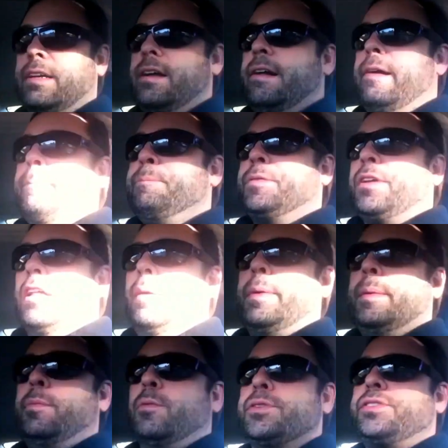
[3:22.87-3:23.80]
A lot of
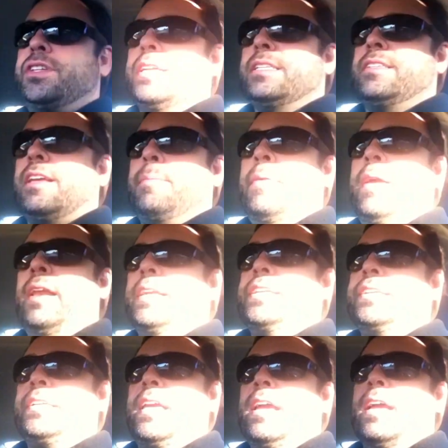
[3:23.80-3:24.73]
people will sit and say, man, I
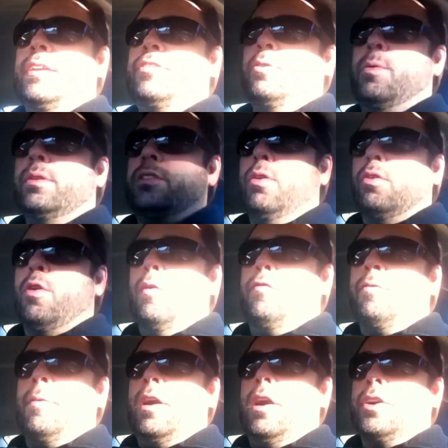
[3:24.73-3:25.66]
just can't do it. They'll go
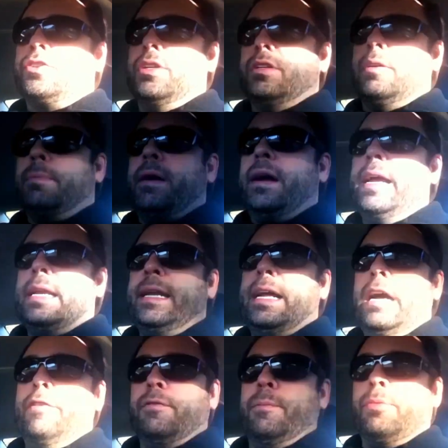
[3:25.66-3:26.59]
from auction to buy it
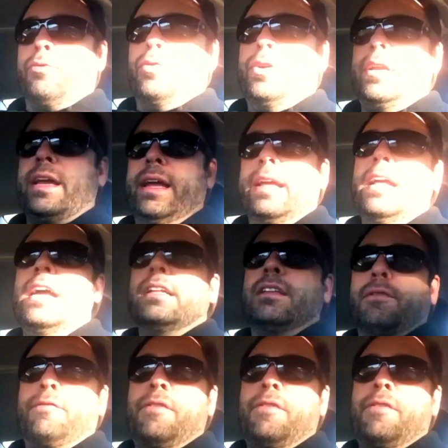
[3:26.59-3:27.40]
now, from 3-day to